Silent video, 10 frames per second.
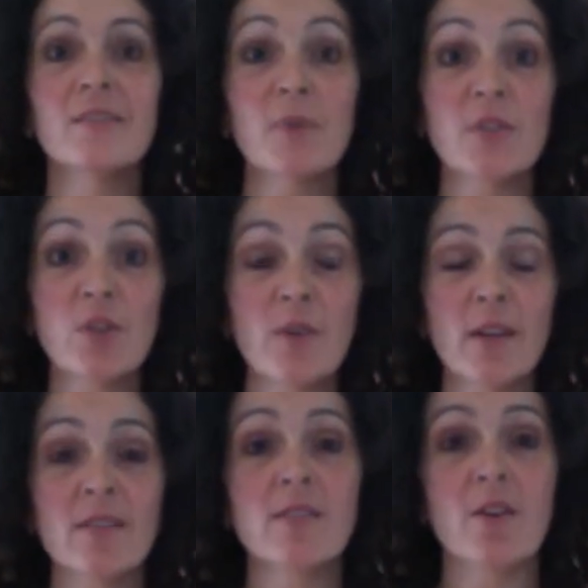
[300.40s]
once you're
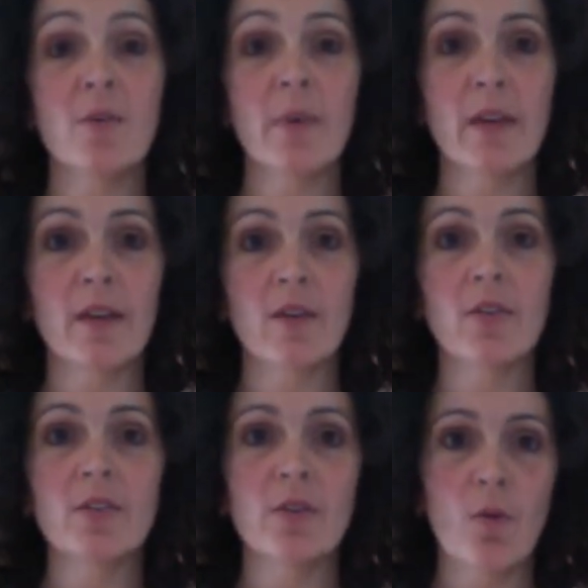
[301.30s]
ready to start baking, you
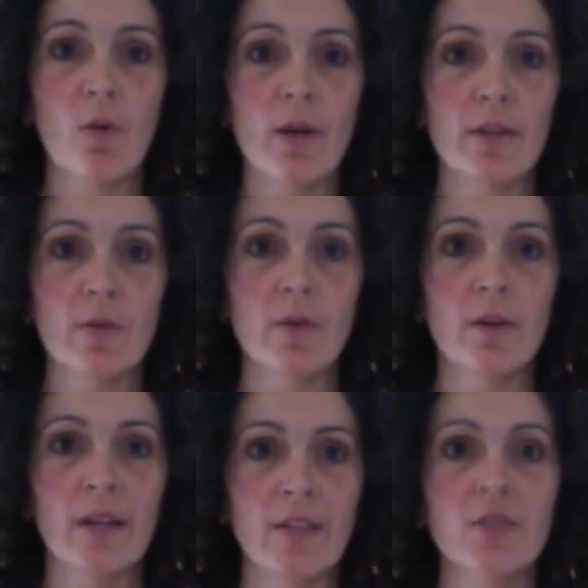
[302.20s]
need to know what
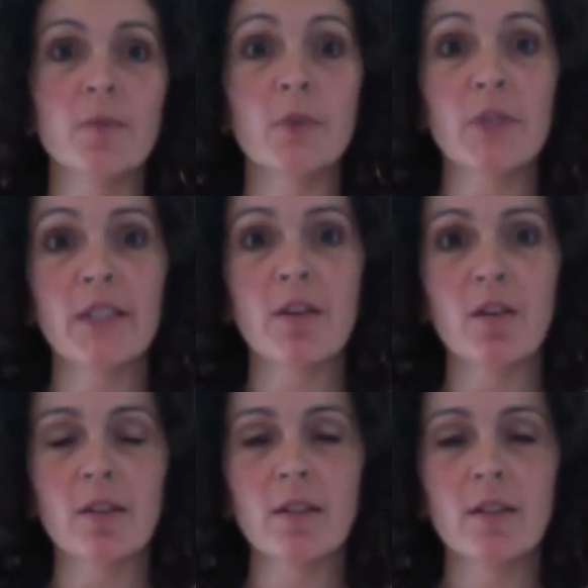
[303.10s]
to actually put it
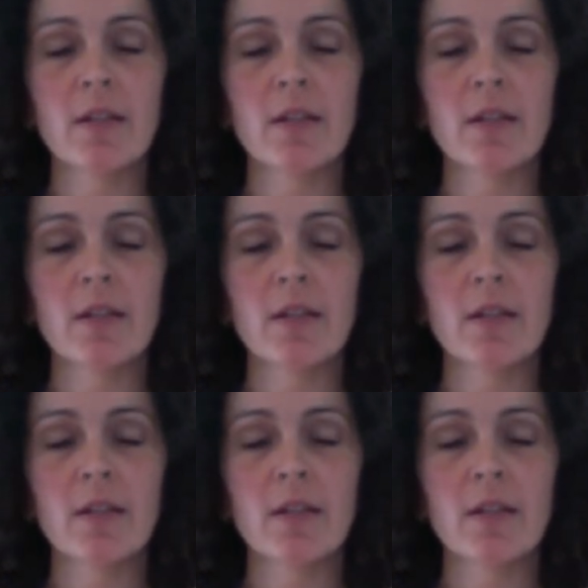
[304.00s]
on.